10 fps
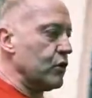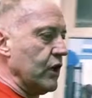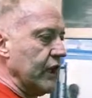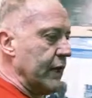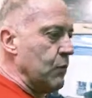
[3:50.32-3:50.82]
going
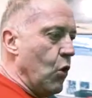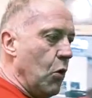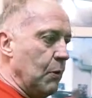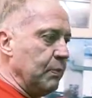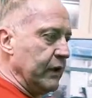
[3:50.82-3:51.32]
to let him
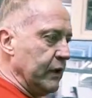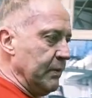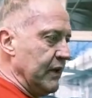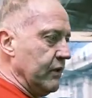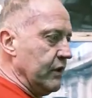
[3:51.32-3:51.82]
warm up a little
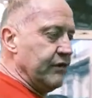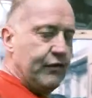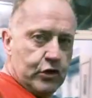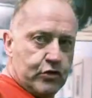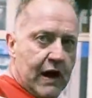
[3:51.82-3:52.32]
bit this
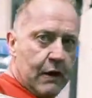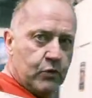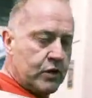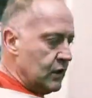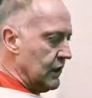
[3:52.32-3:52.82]
first
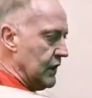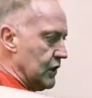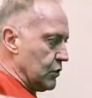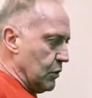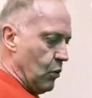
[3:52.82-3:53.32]
round.
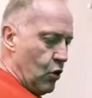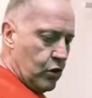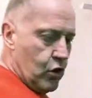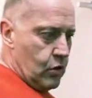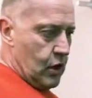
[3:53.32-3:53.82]
So we won't
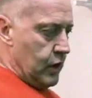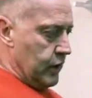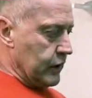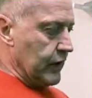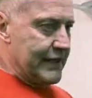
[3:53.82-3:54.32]

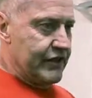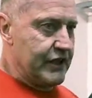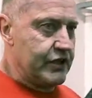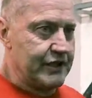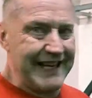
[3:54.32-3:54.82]
class
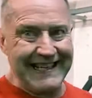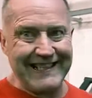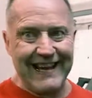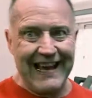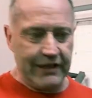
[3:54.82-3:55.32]
this as any
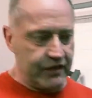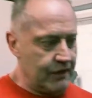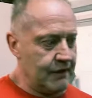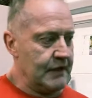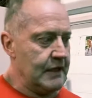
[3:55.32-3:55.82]
sets.
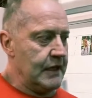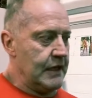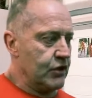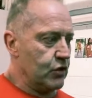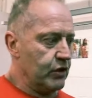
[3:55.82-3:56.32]

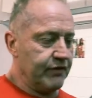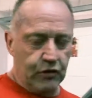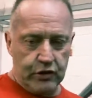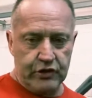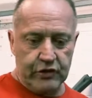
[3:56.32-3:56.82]
So his
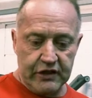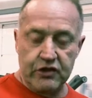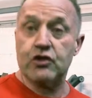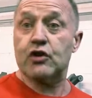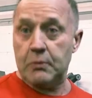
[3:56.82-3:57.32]
first 3 is
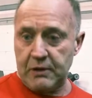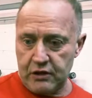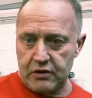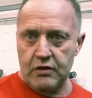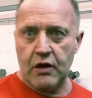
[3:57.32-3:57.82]
just going to be
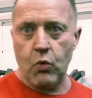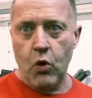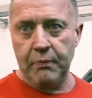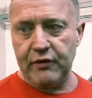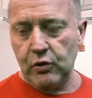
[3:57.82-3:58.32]
a
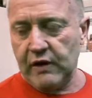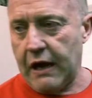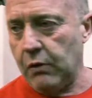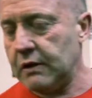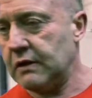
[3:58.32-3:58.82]
warm through
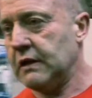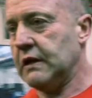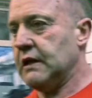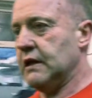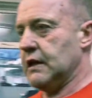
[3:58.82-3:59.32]
now,
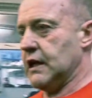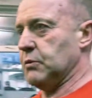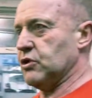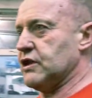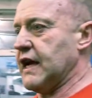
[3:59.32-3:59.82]

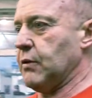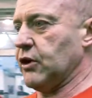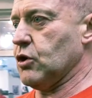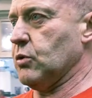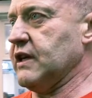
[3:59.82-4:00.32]
and we'll see how we
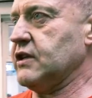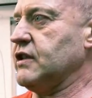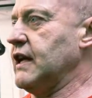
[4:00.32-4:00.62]
go with this, and